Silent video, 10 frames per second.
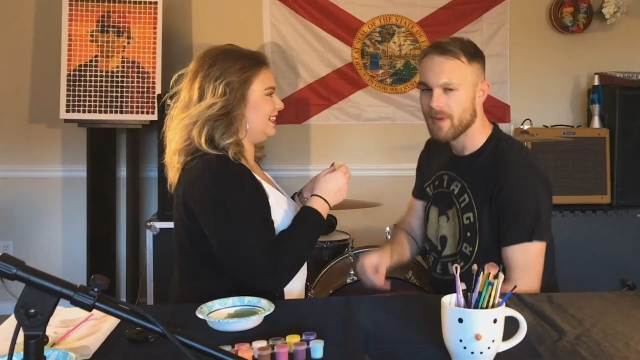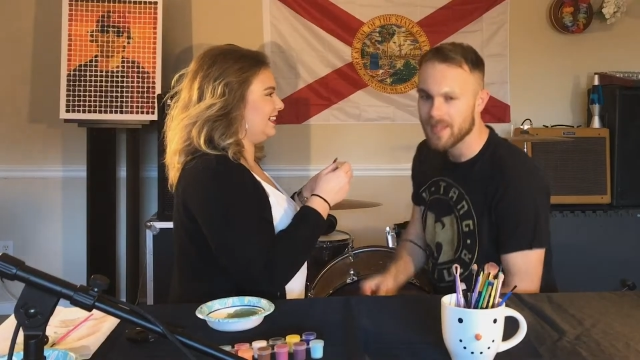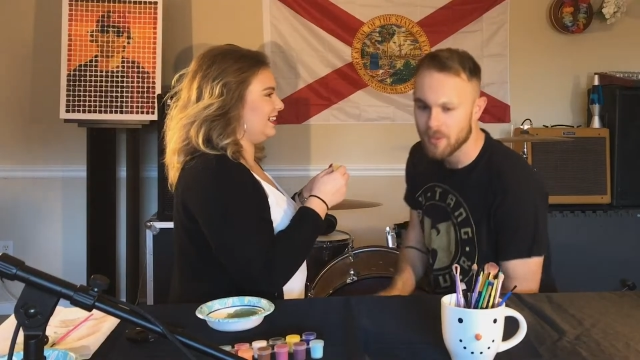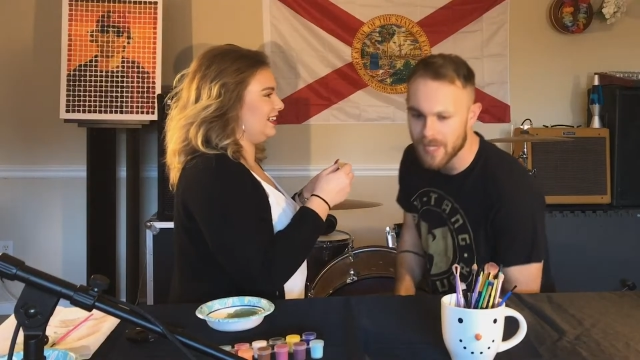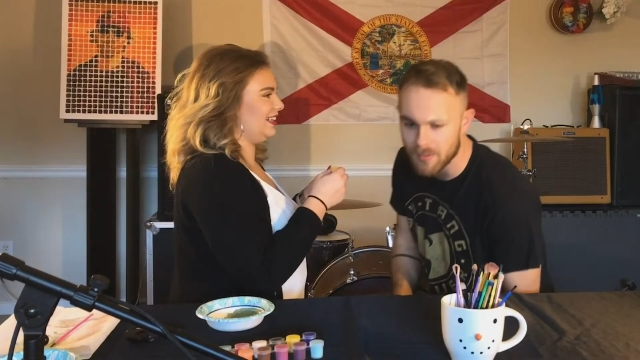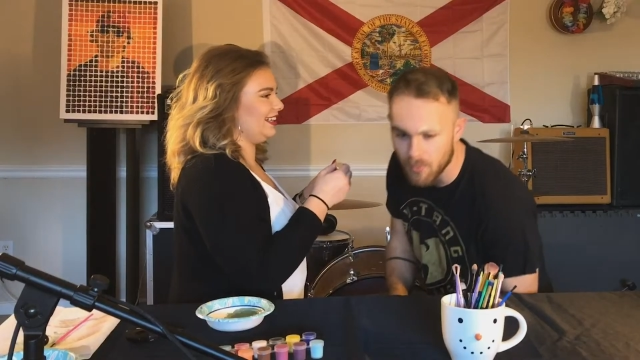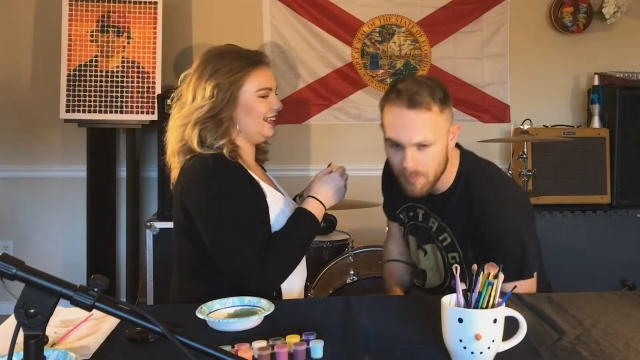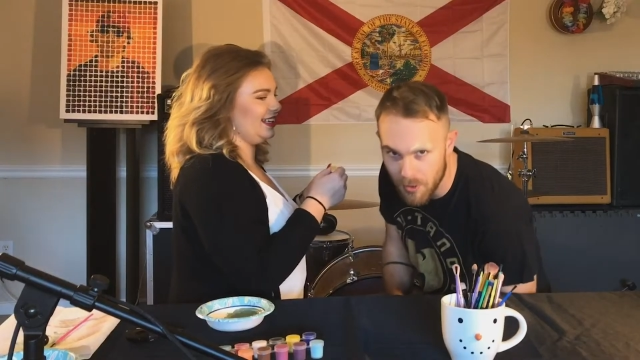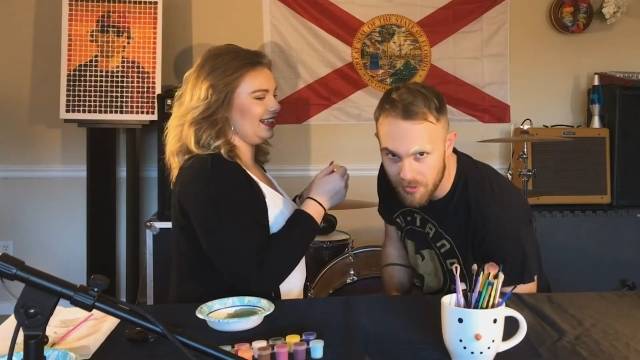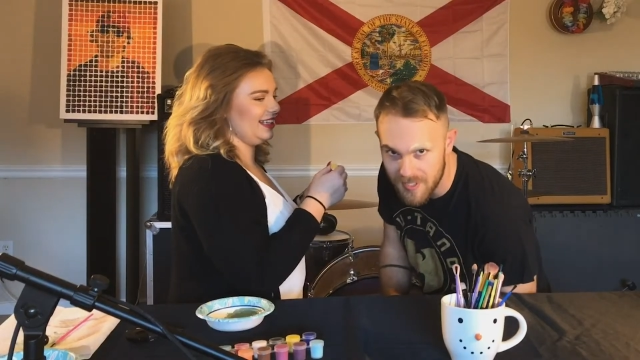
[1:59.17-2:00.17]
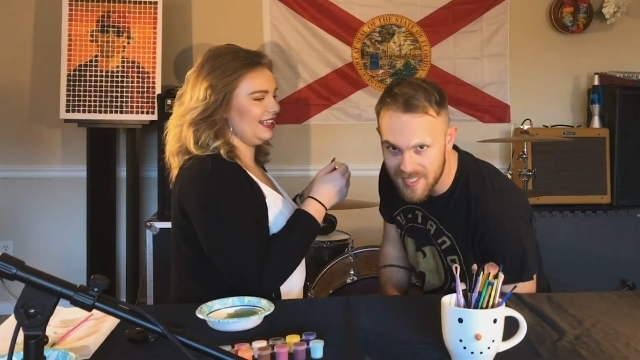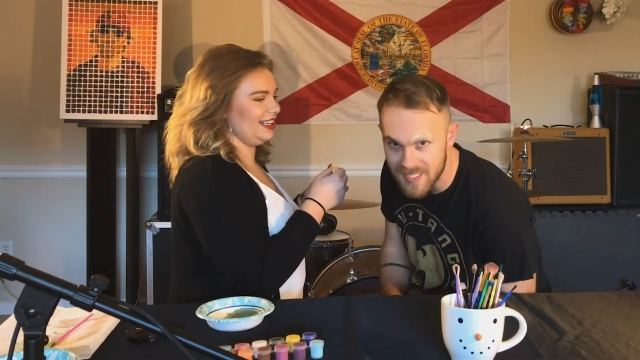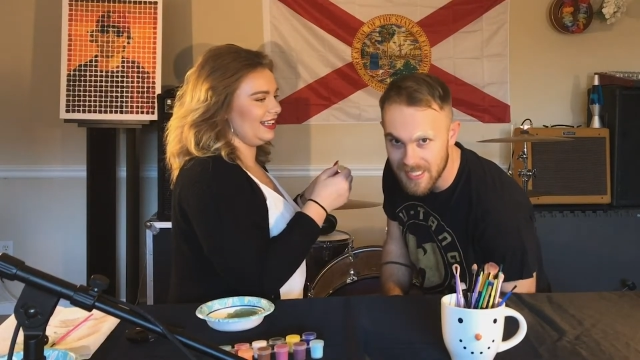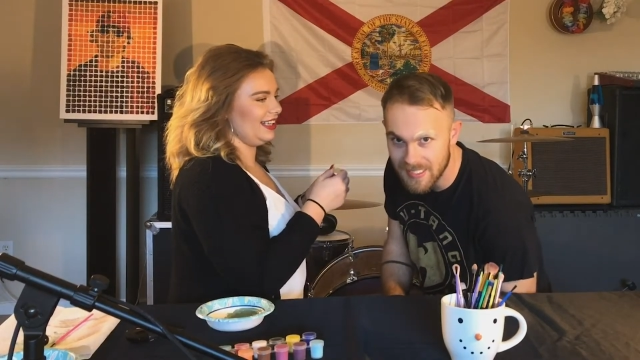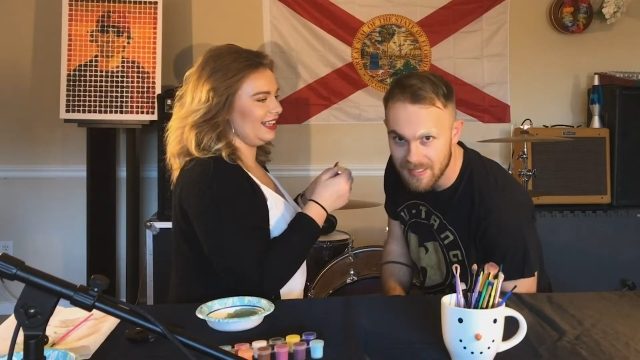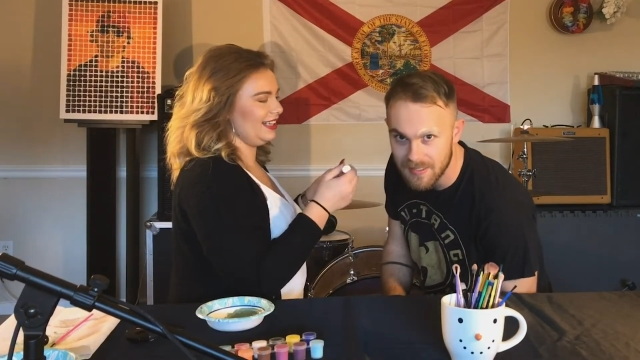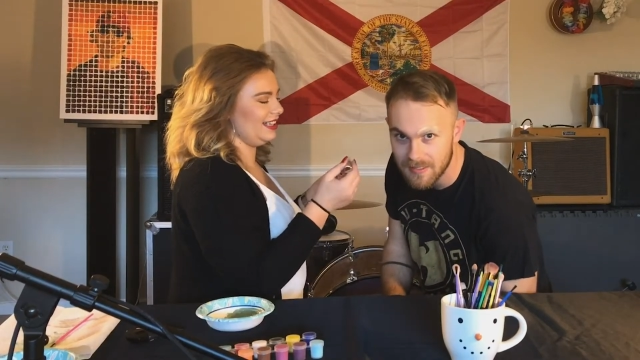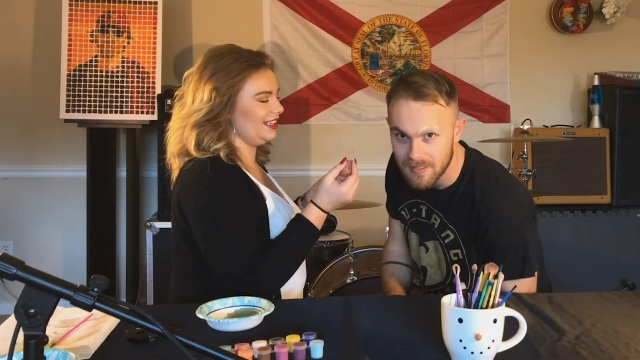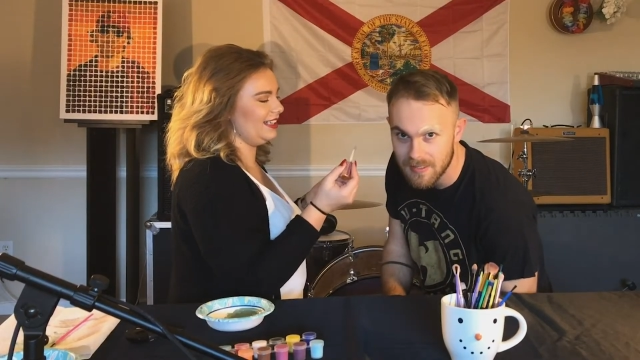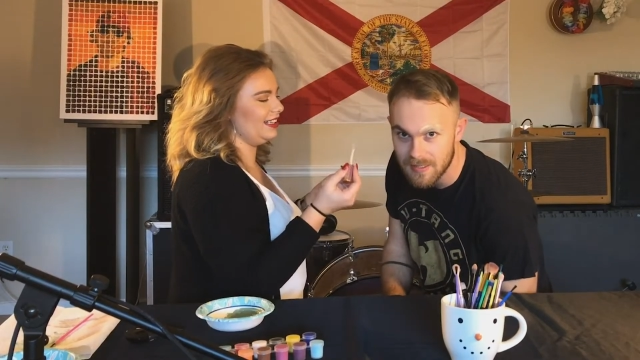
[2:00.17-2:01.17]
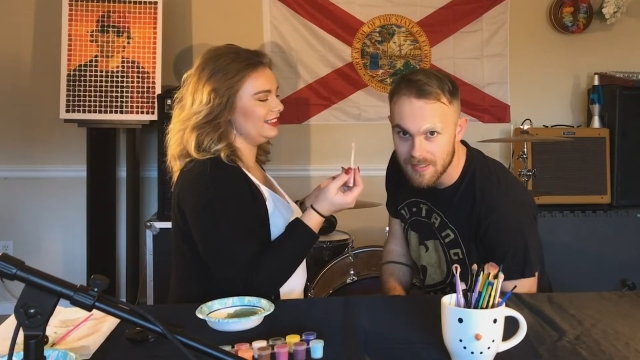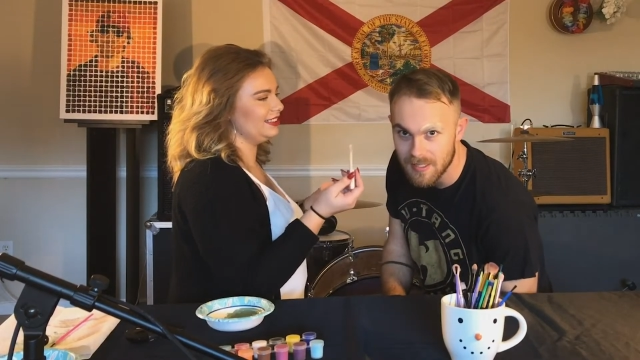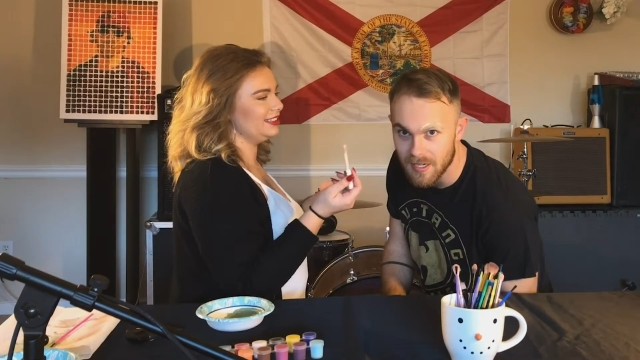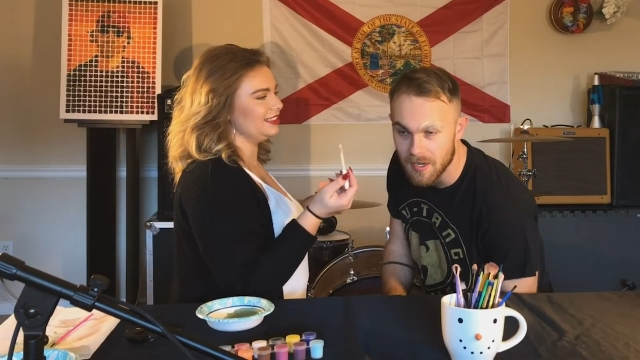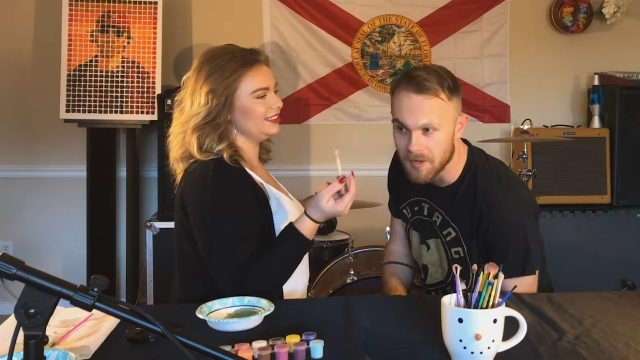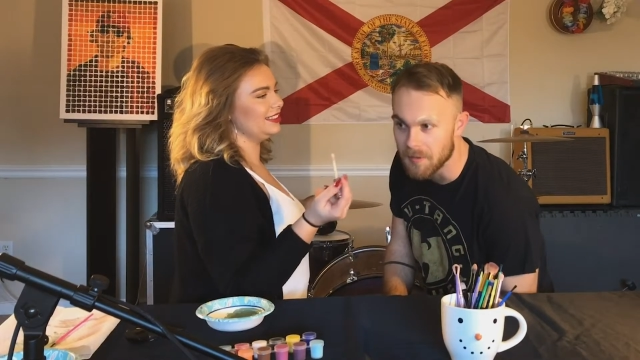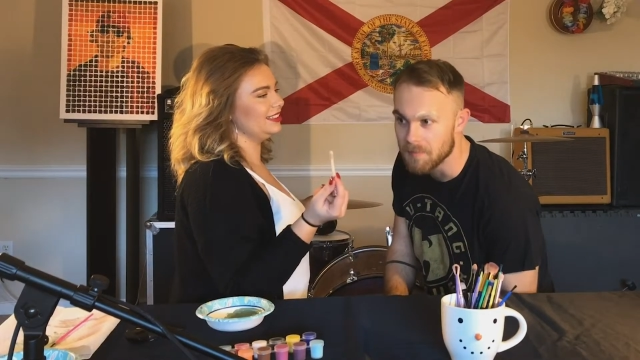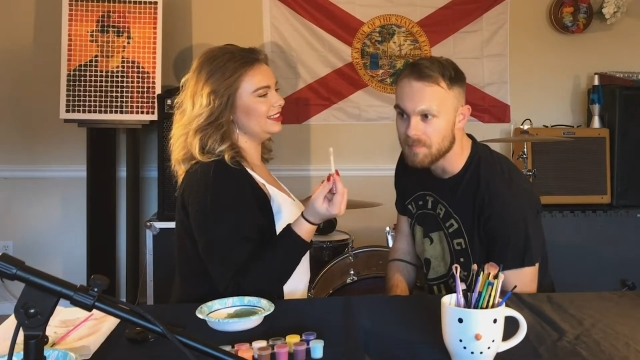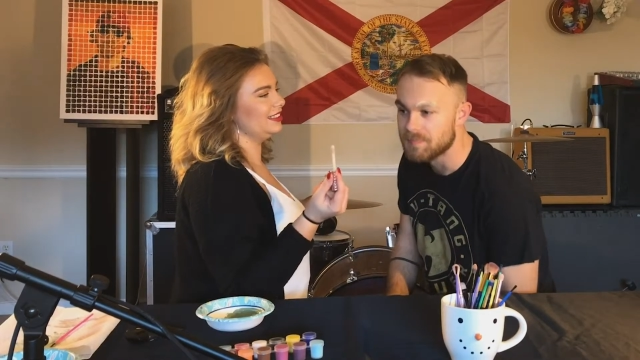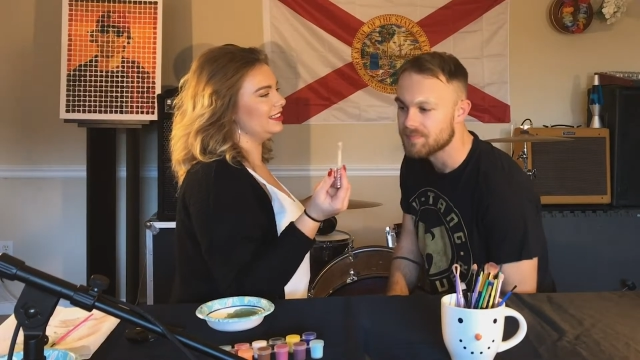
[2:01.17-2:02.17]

Speaker 1: By the way, we're both sick. Um,